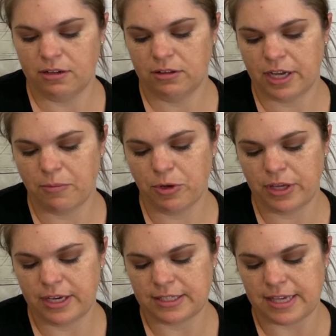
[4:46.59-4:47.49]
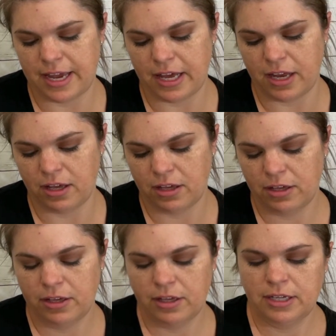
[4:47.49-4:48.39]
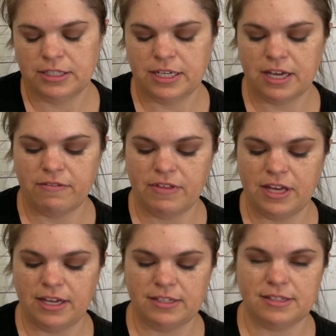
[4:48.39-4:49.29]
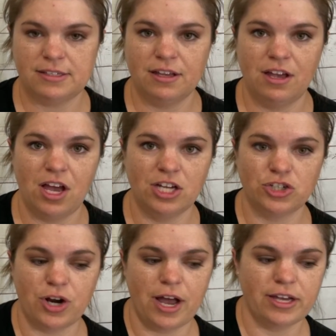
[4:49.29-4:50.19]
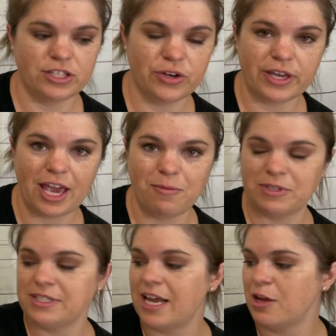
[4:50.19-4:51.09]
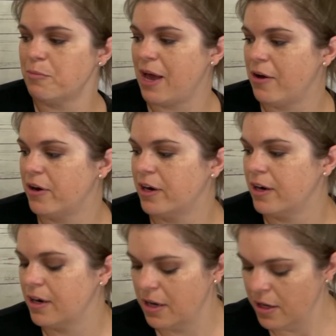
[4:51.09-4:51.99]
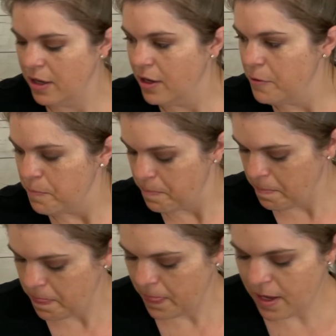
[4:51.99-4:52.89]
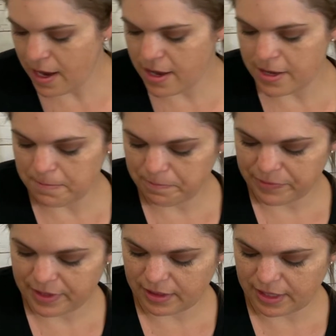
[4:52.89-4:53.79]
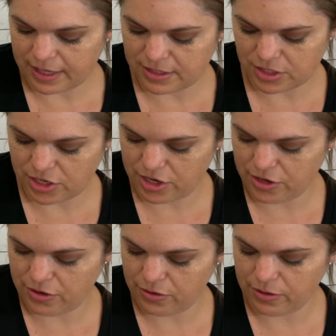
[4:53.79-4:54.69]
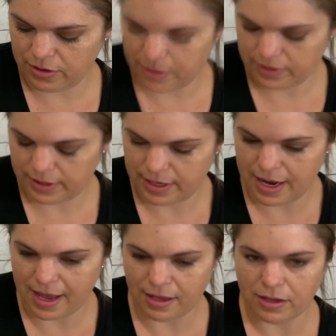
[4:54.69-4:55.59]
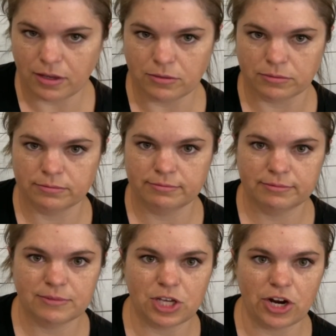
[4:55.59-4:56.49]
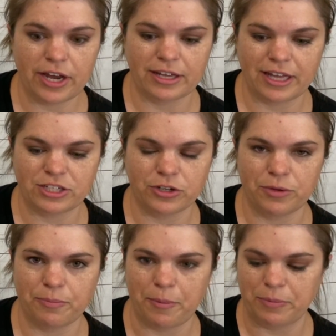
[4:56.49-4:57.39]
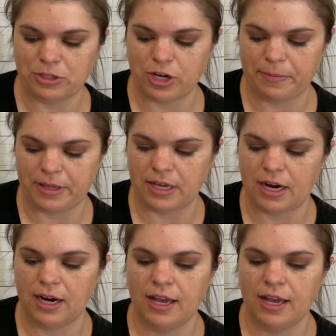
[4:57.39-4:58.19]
Like, I'm really excited to give this a try. So it came with setting powder. Okay, let's go next. Oh, sorry, I like totally bumped the tripod there.